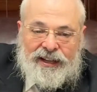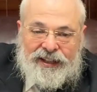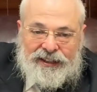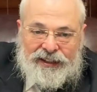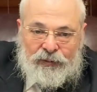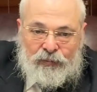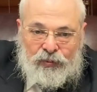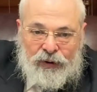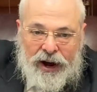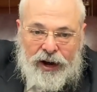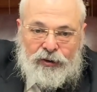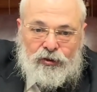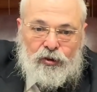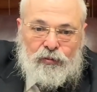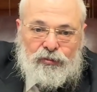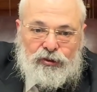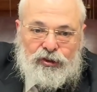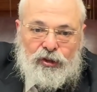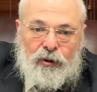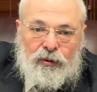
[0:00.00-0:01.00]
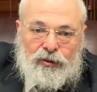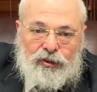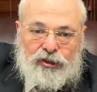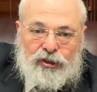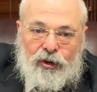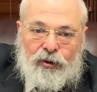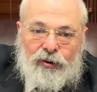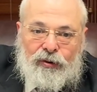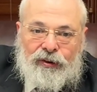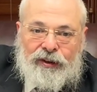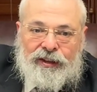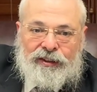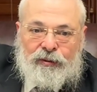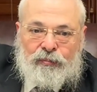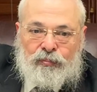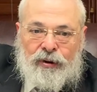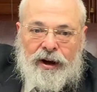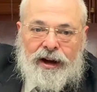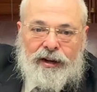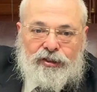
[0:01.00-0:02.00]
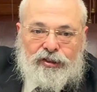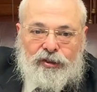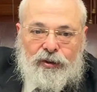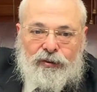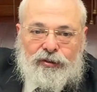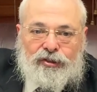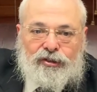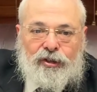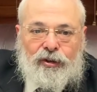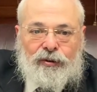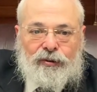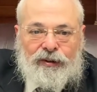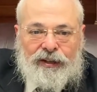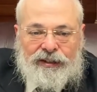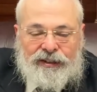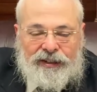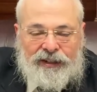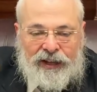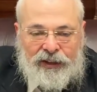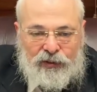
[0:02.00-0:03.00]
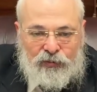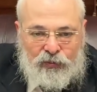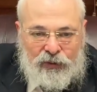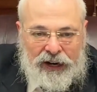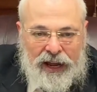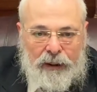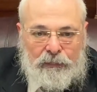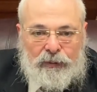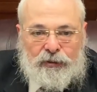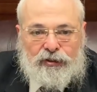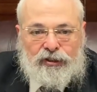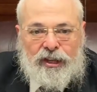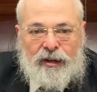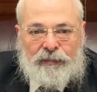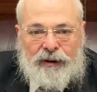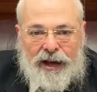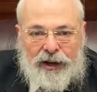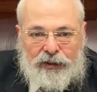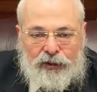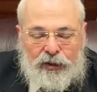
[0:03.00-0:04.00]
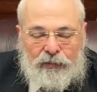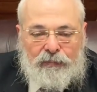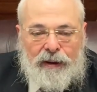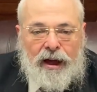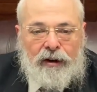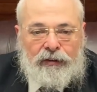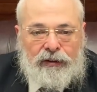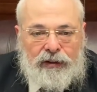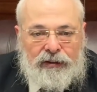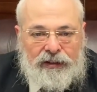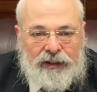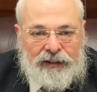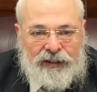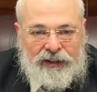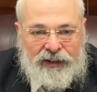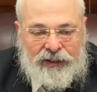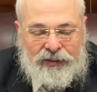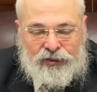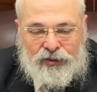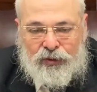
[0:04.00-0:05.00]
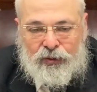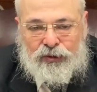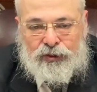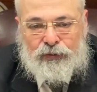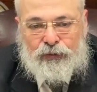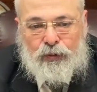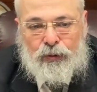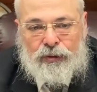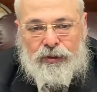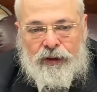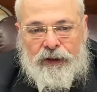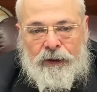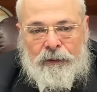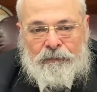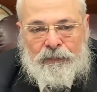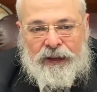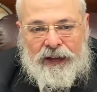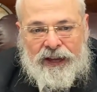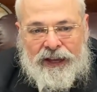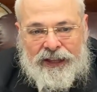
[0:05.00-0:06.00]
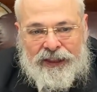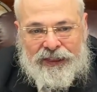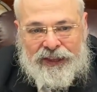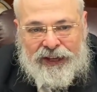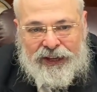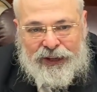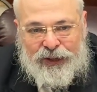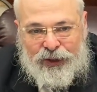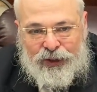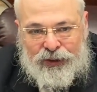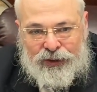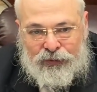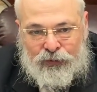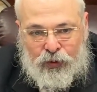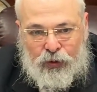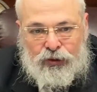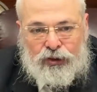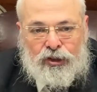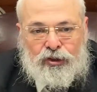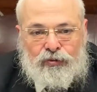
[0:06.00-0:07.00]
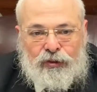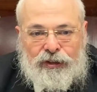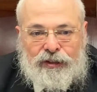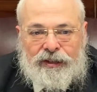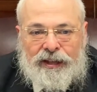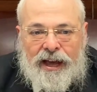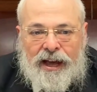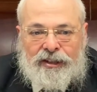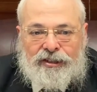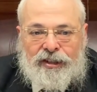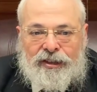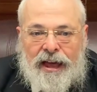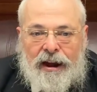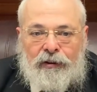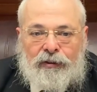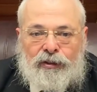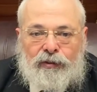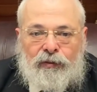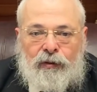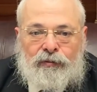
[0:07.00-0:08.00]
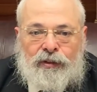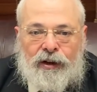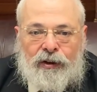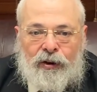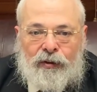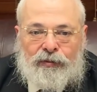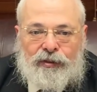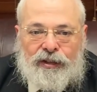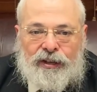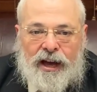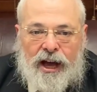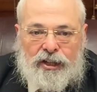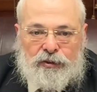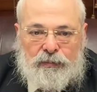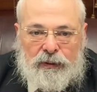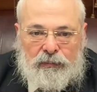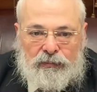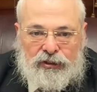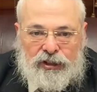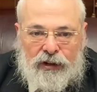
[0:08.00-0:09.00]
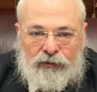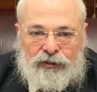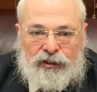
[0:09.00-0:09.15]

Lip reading: The bridegroom so-and-so and the bride so-and-so, and what happens to them and how they got married and so on and so forth. The divorce is written as a narrative of the husband himself.